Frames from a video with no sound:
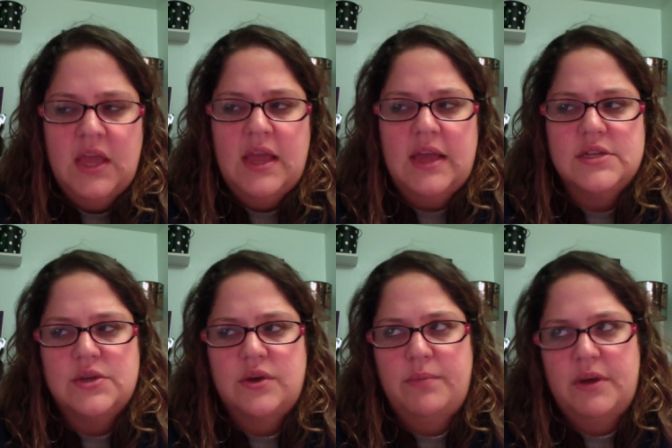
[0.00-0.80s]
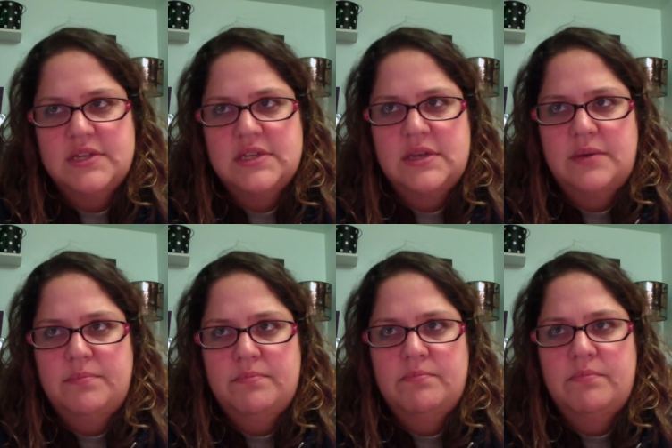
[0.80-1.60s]
And so I bought
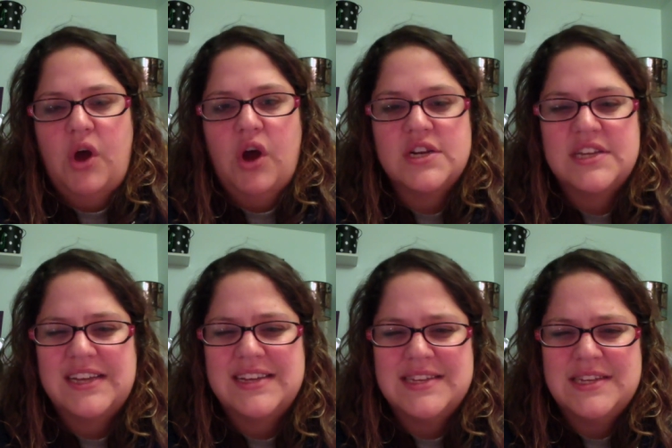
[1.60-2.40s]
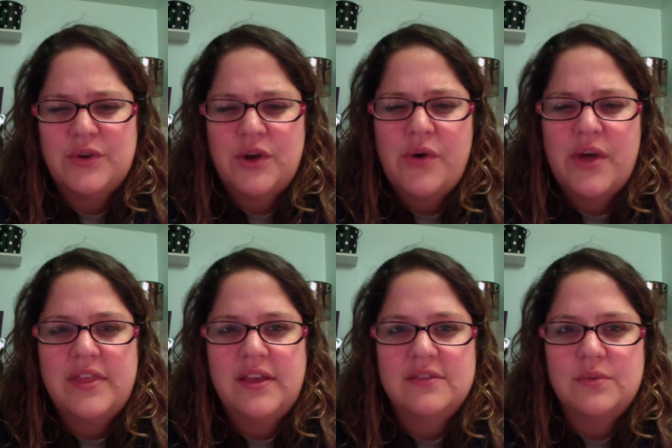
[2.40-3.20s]
some Arctic Zero, I
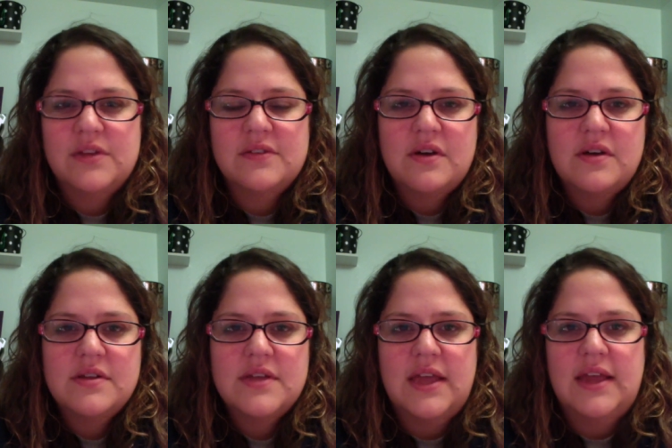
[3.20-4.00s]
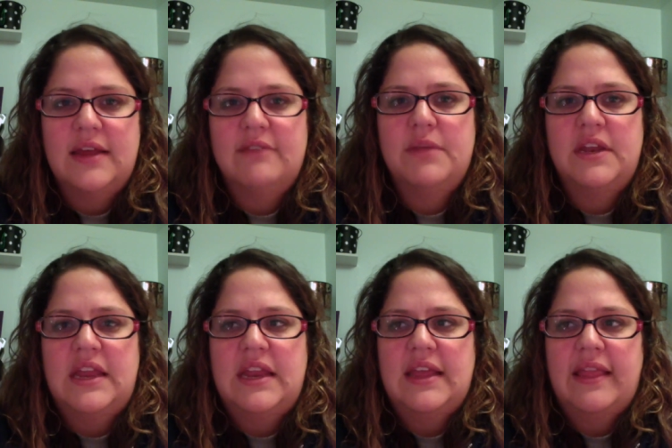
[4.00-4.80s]
think is what it's called. And I've been
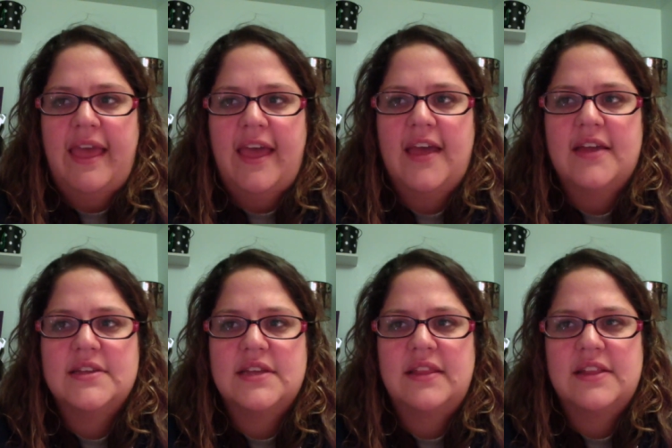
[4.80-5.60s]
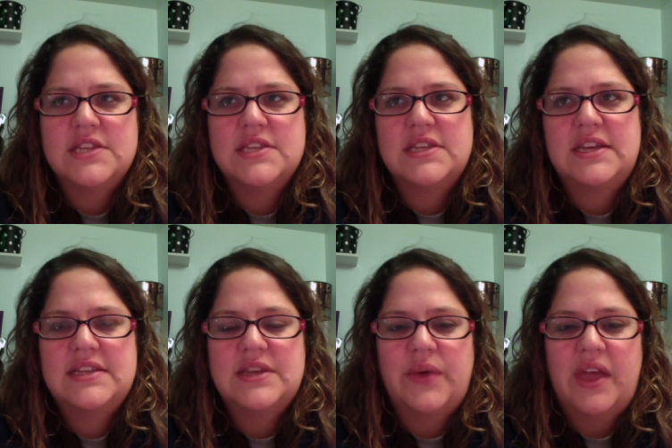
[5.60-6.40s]
eating that. And
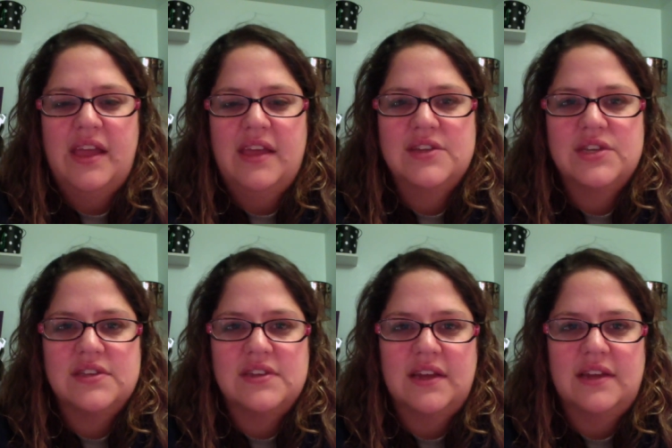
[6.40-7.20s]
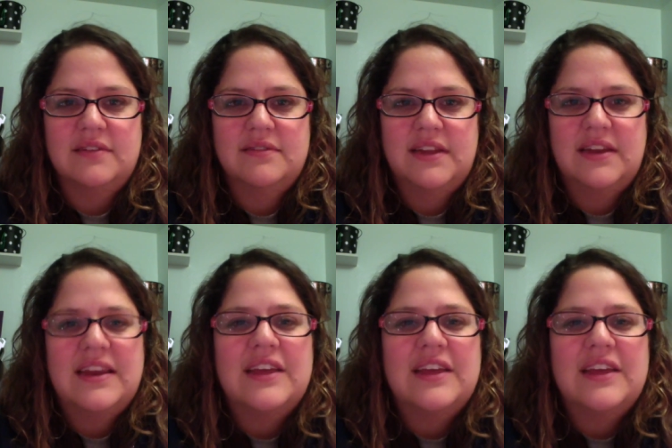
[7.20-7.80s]
it's okay. It's just not doesn't hit